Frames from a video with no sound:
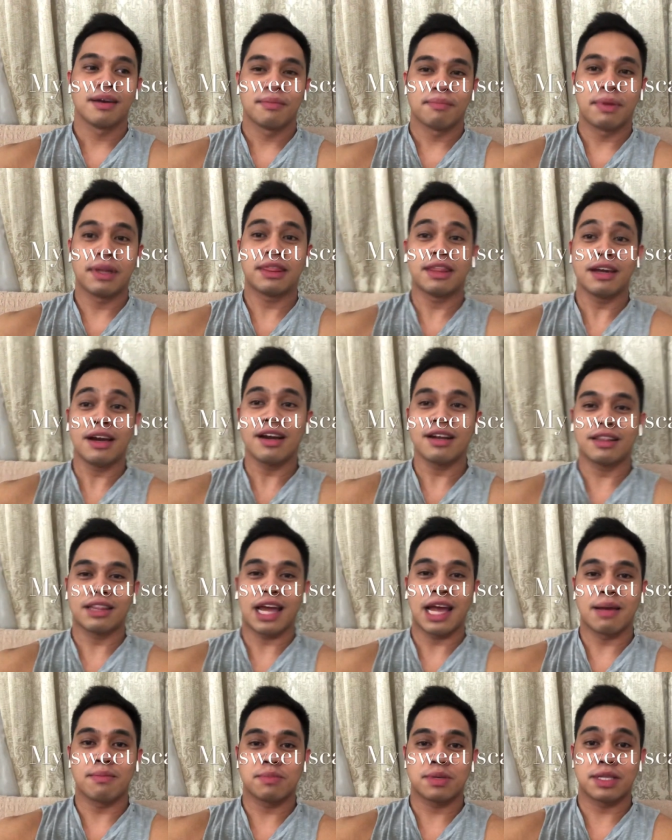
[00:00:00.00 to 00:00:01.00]
But there are
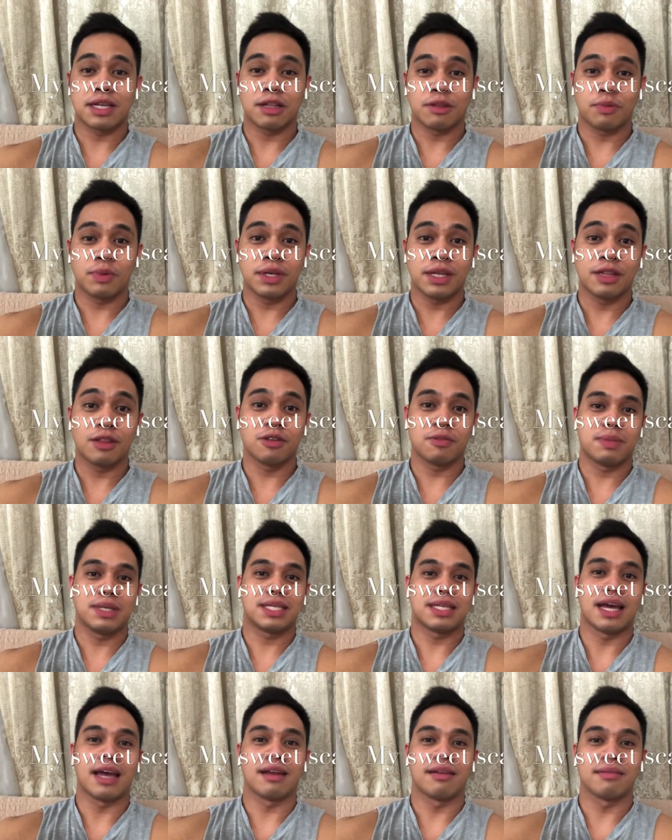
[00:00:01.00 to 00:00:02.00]
times that we need to be
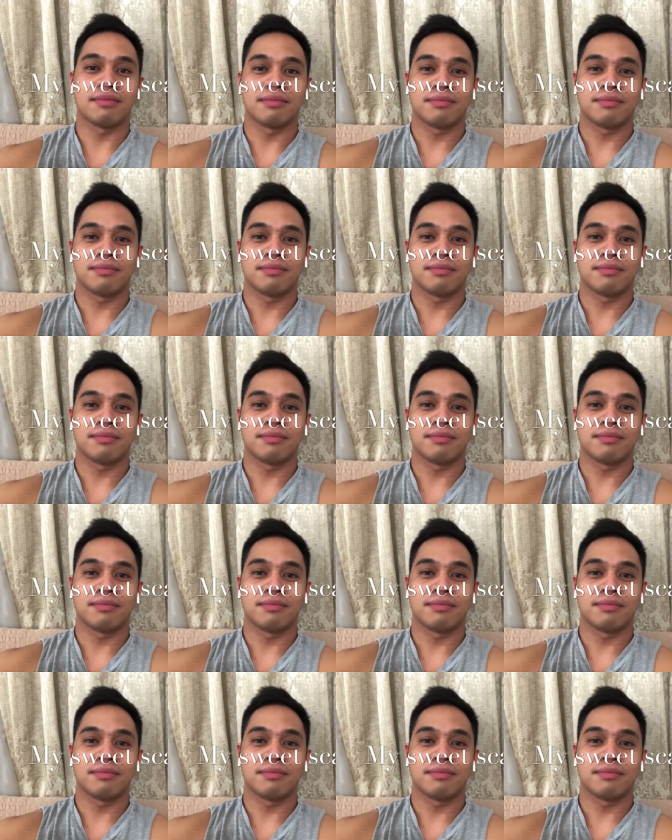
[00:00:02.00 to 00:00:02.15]
sad.